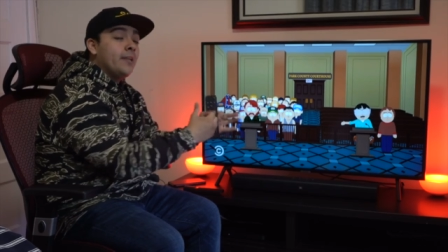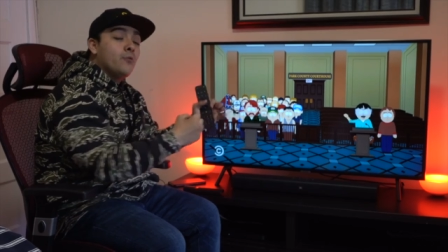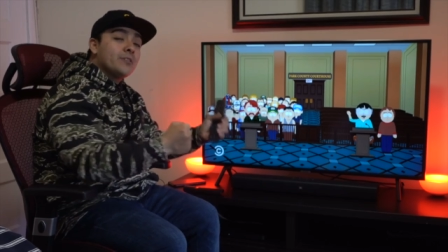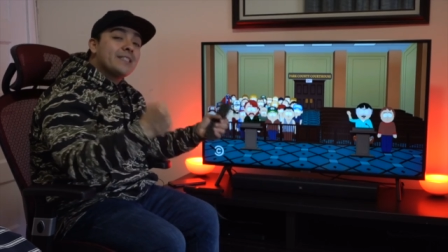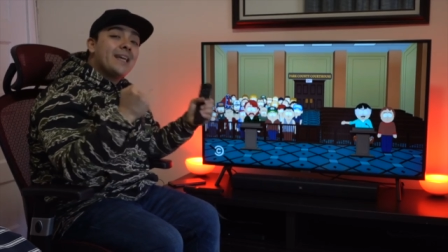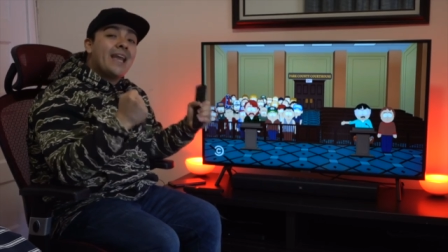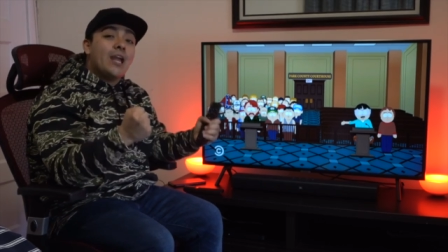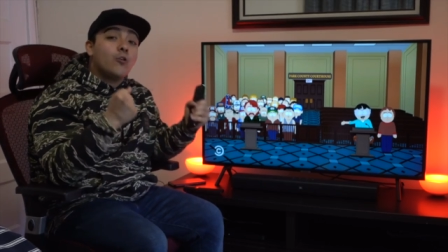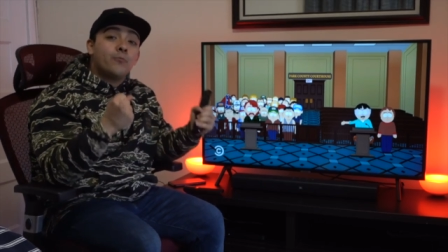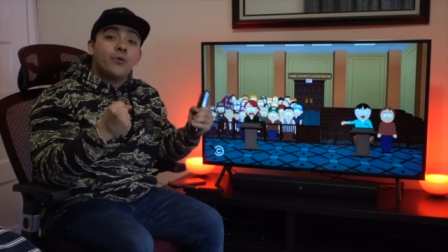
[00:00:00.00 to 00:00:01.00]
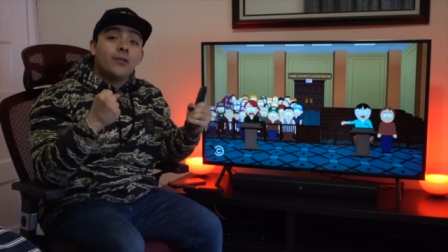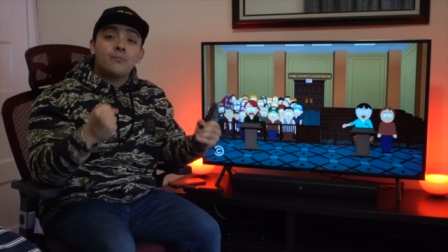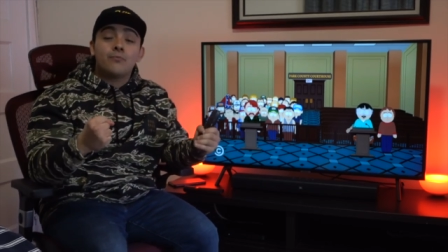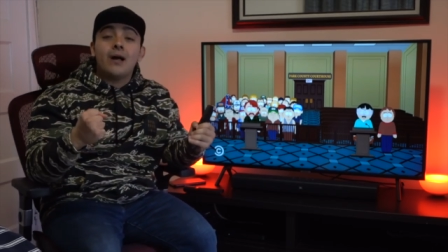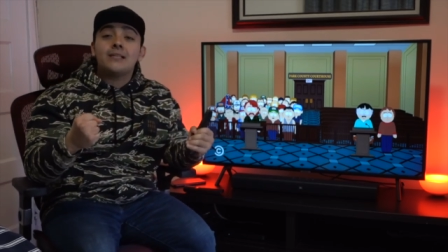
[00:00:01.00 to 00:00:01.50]
And it was a hair
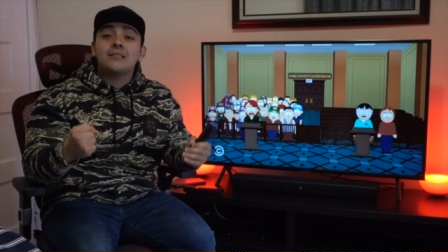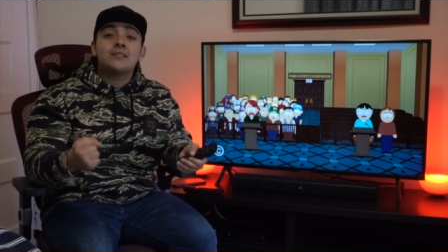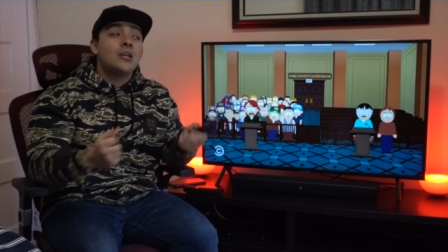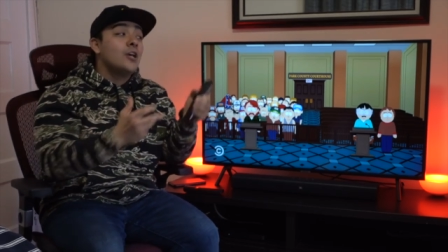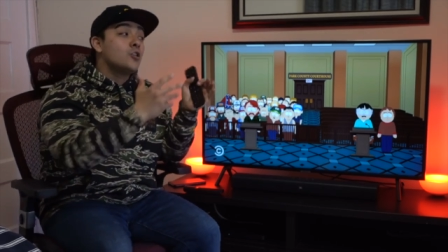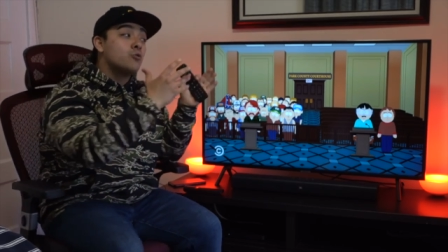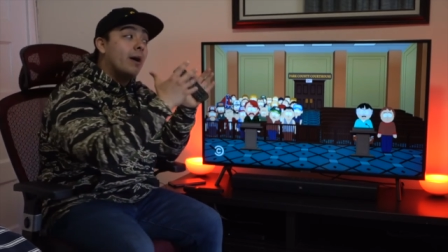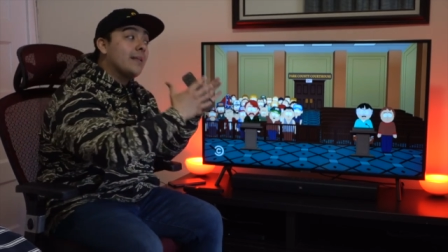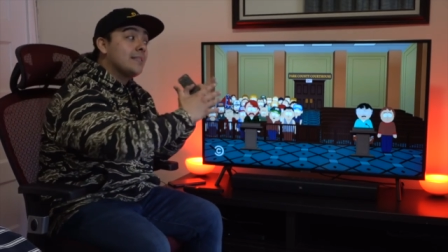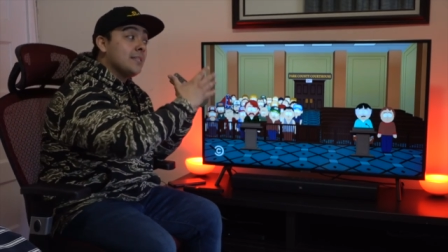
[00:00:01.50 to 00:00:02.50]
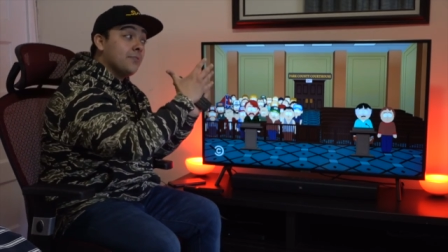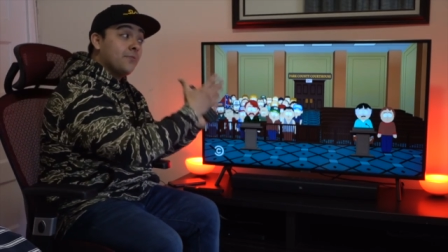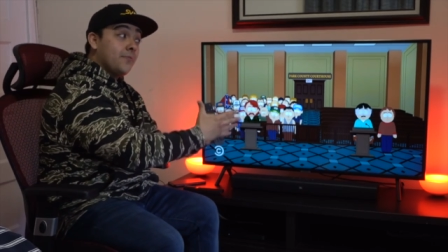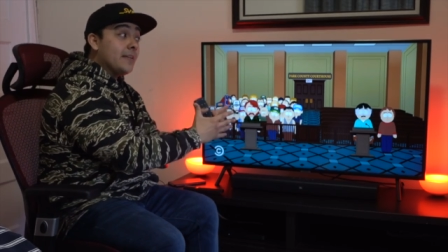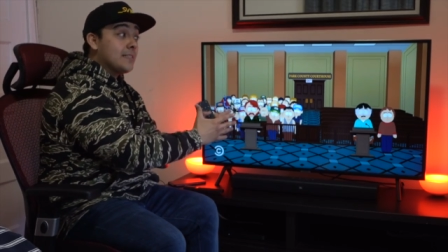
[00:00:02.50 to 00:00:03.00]
pulling process trying to
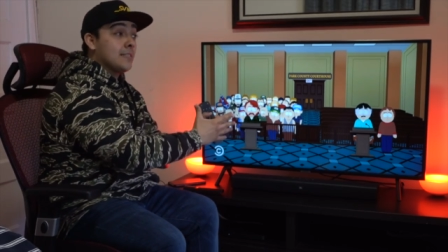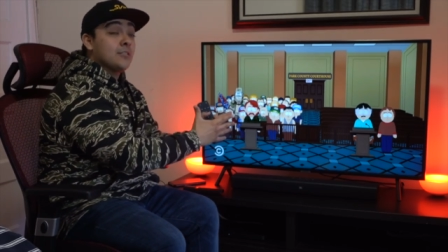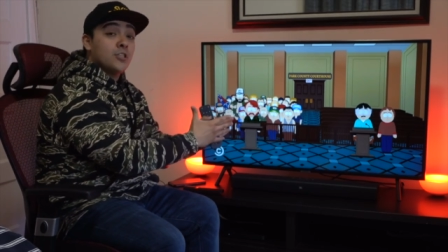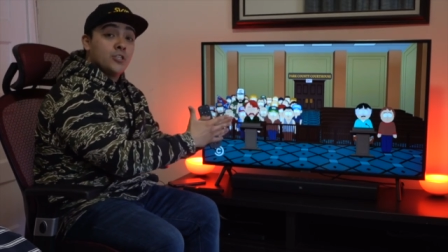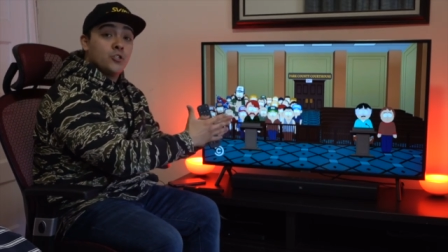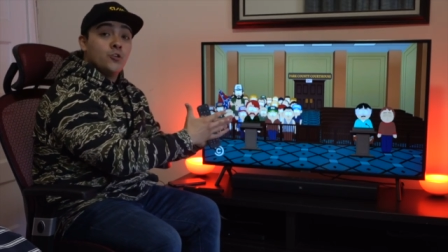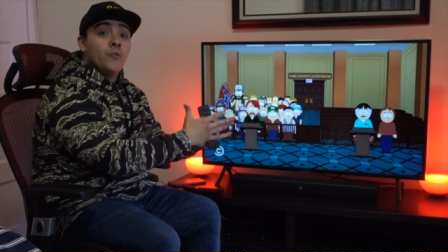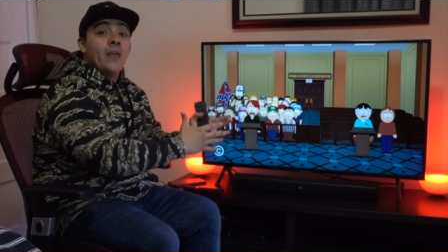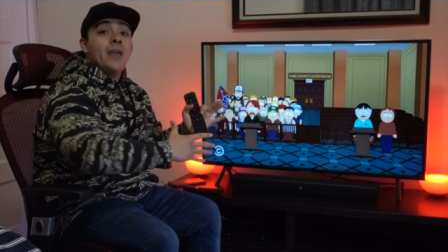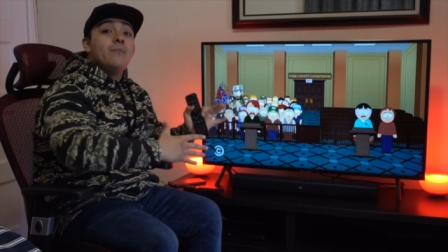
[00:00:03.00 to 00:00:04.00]
fix this issue